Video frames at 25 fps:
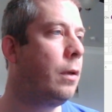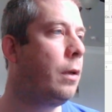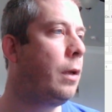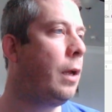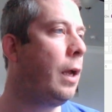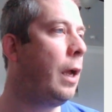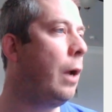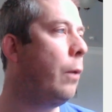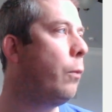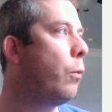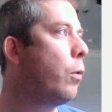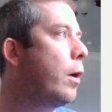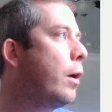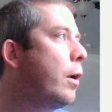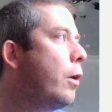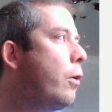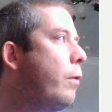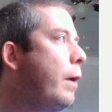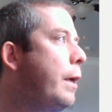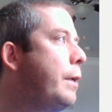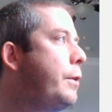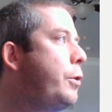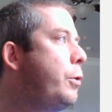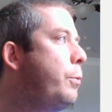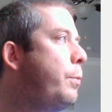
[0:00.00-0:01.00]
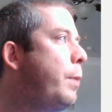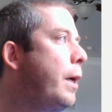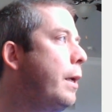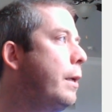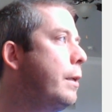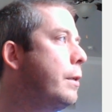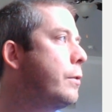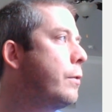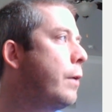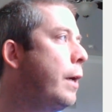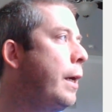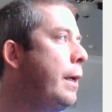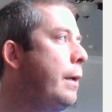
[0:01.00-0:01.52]
And we're going to create two
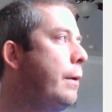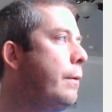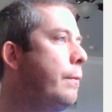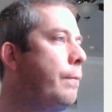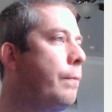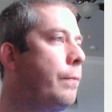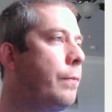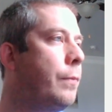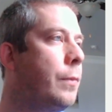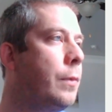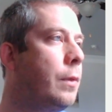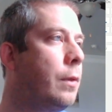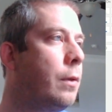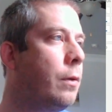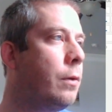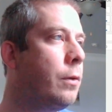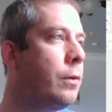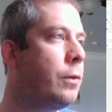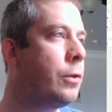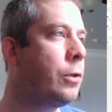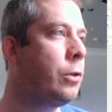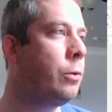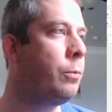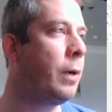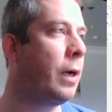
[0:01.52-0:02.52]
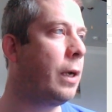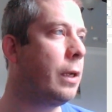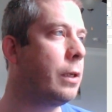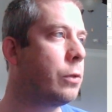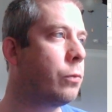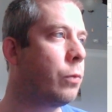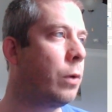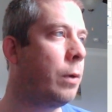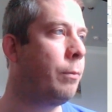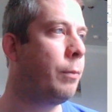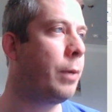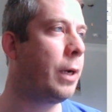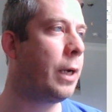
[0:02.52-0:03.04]
buttons, right? Two buttons.
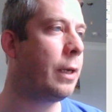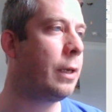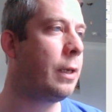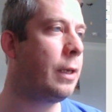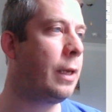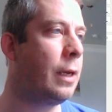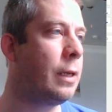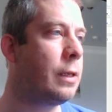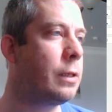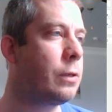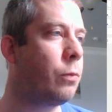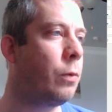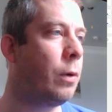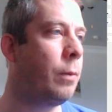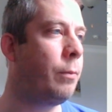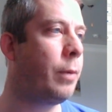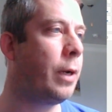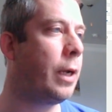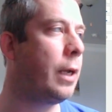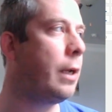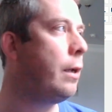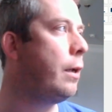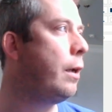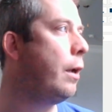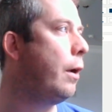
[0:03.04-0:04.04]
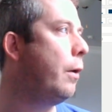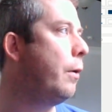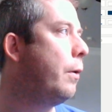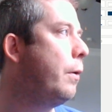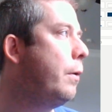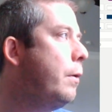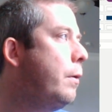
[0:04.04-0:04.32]
One button yes, one button no.